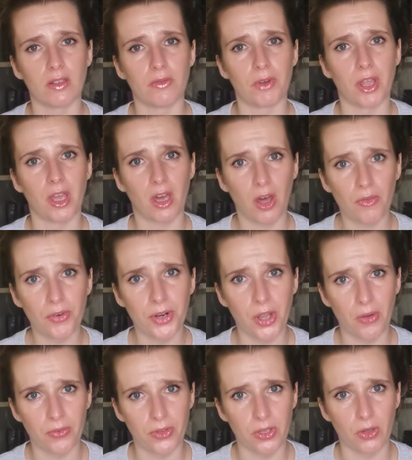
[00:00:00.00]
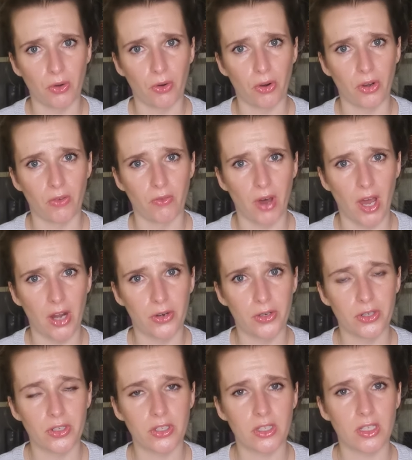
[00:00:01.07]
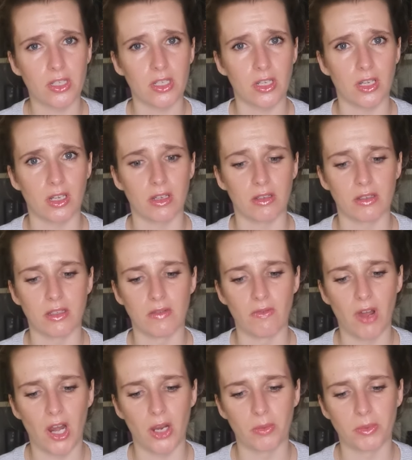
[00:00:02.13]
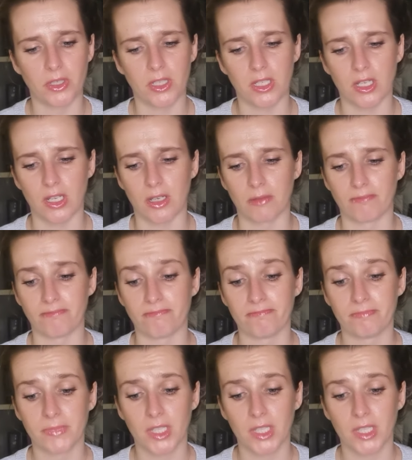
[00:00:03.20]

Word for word: recovery of the coronavirus uh, developed um,